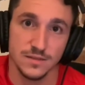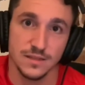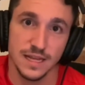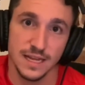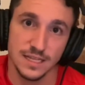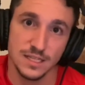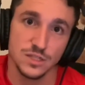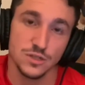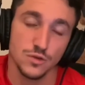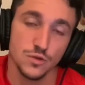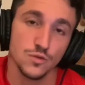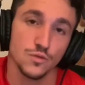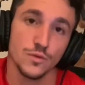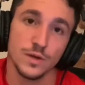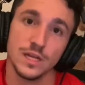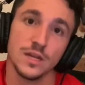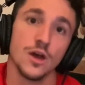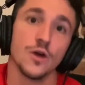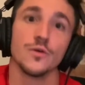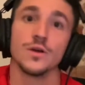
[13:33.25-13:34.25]
That's who we
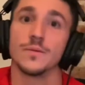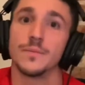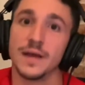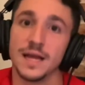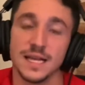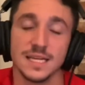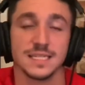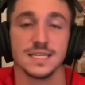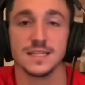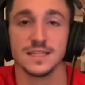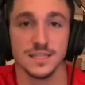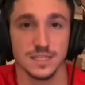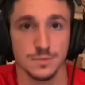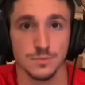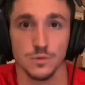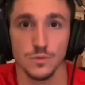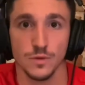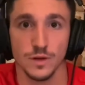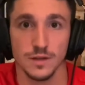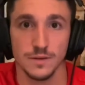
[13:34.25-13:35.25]
know him as at this
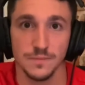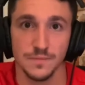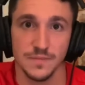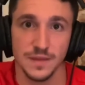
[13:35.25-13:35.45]
point.